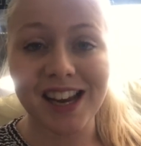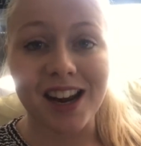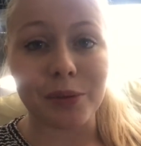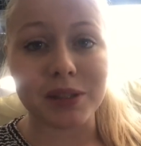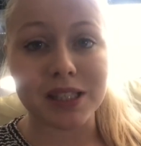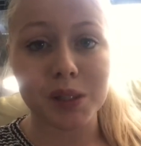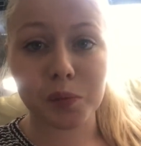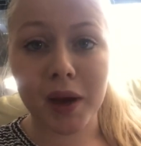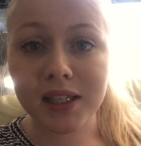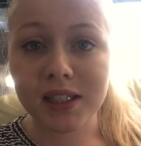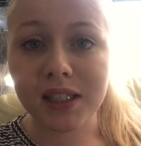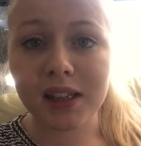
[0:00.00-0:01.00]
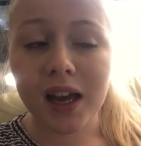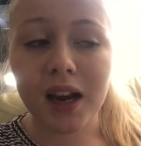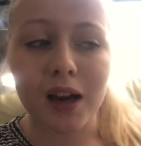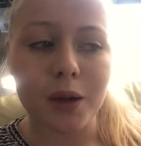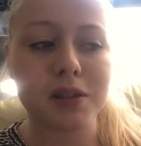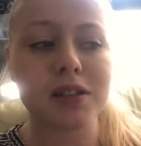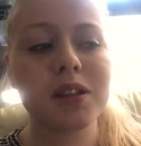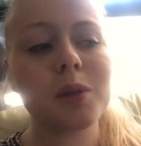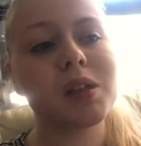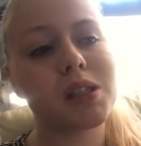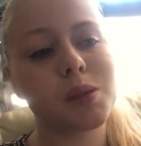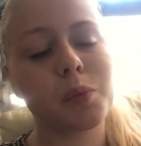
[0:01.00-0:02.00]
And I was expecting that, and I was a little
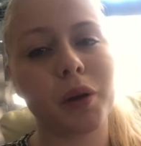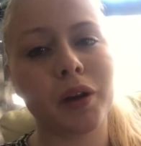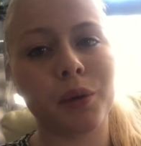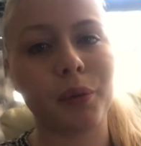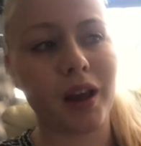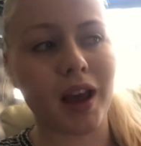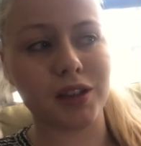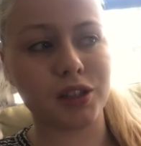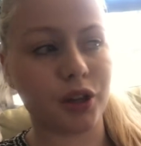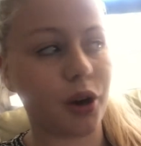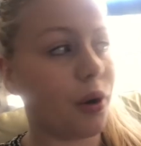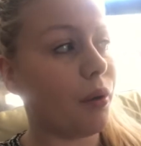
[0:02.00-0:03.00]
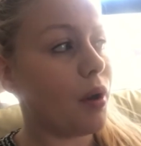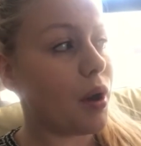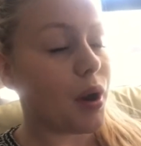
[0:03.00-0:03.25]
bit disappointed when I had to go